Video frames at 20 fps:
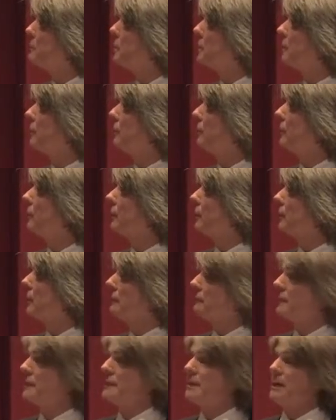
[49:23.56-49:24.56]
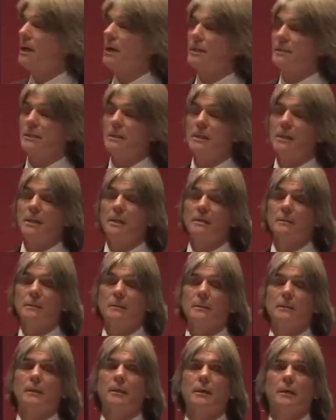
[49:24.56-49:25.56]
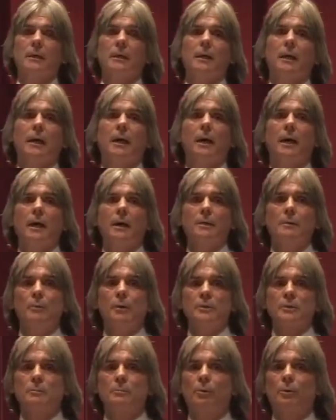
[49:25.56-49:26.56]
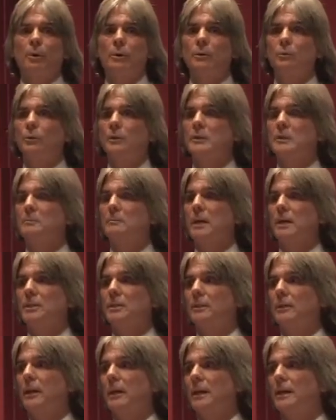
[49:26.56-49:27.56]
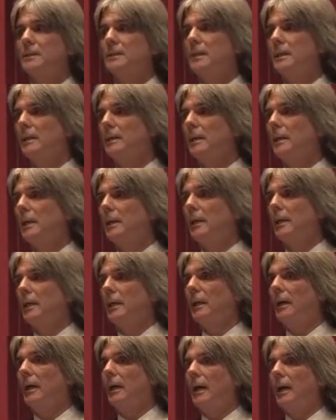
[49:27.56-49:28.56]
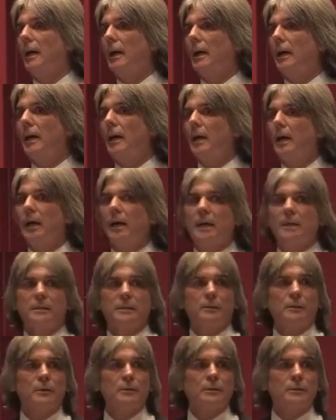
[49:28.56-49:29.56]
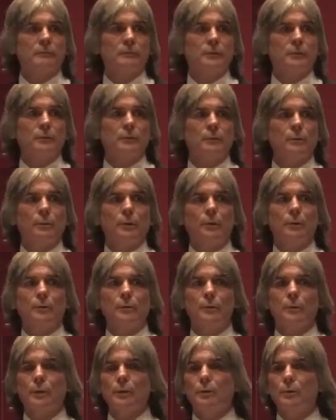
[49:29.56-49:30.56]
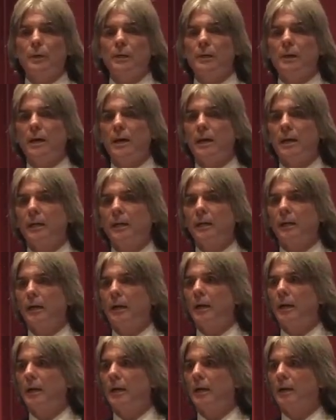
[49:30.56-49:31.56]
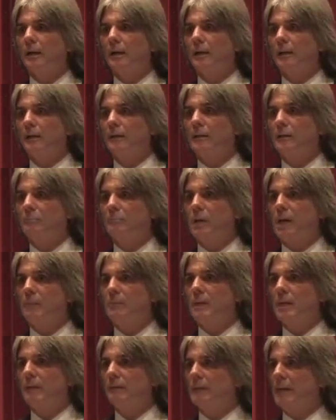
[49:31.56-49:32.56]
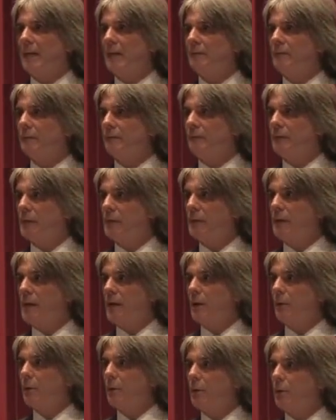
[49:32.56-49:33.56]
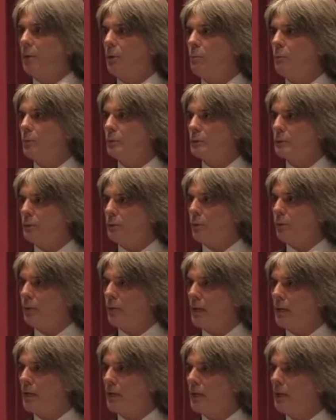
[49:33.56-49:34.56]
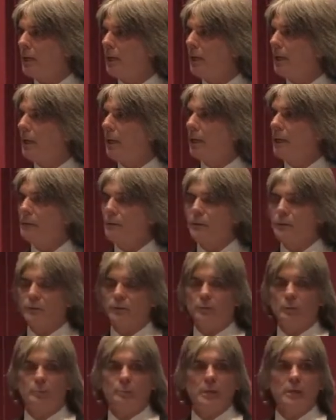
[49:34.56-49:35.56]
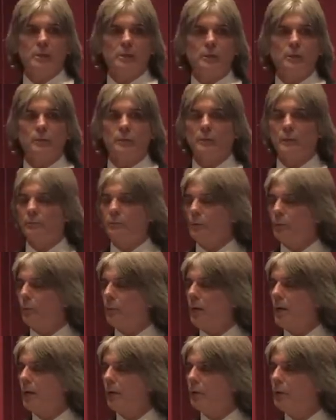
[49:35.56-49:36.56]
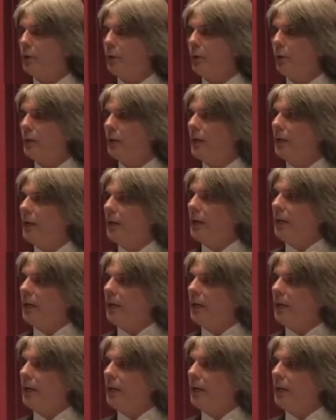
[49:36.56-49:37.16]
I'm just going to emphasize again the most important one, specialize. I think those of you who are new to ULI, you probably have it figured out almost already. Those of you who've been here for a while know it.